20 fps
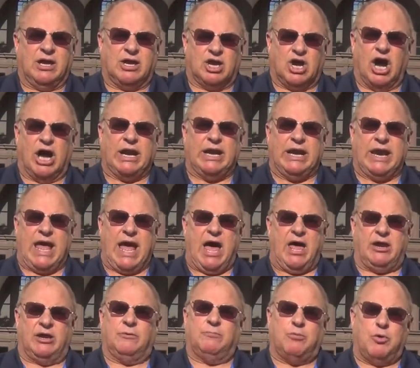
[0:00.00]
cut it
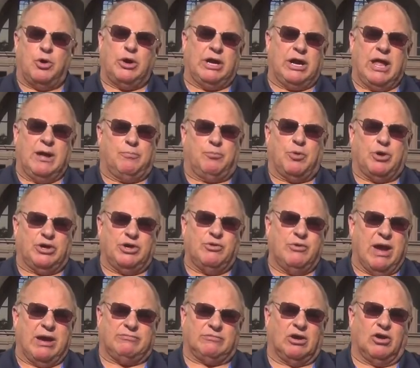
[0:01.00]
out and put it up where
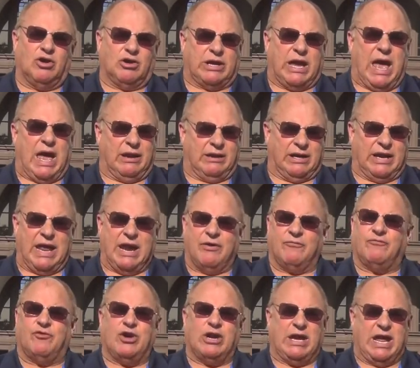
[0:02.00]
you have to look at it
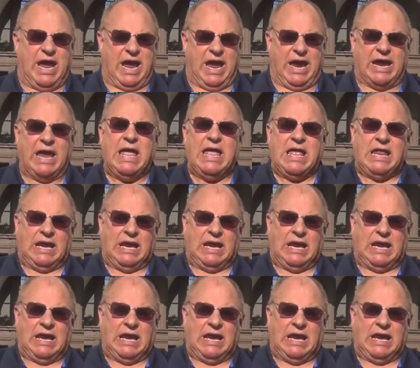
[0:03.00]
every day.